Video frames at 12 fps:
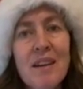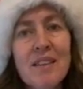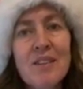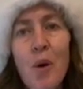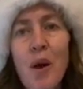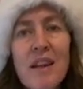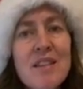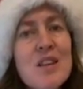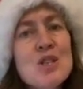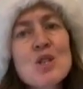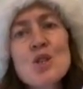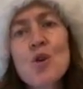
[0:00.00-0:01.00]
So in
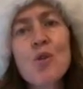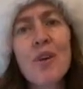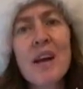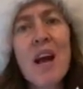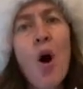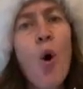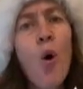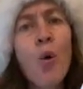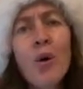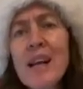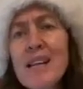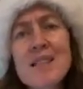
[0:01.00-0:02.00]
the story,
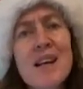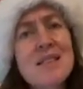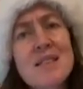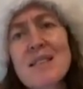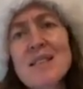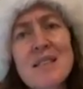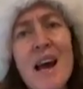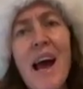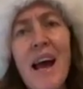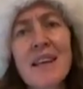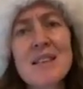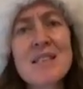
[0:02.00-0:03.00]
all he does is
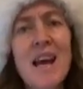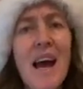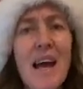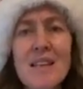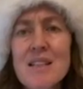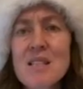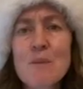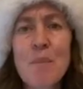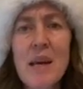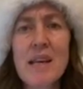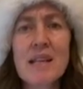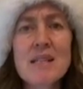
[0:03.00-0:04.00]
stand and
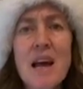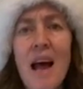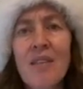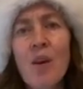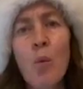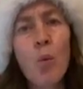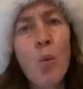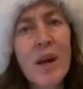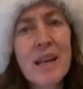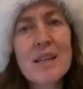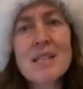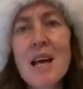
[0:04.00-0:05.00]
speaks, and the
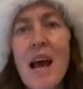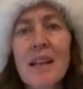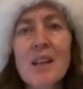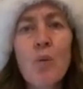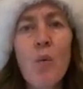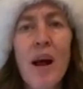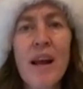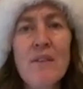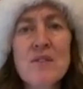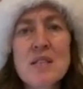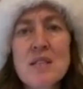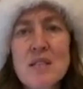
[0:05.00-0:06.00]
wind and the
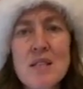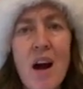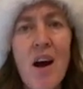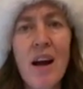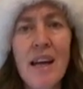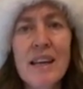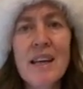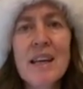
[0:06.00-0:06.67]
waves die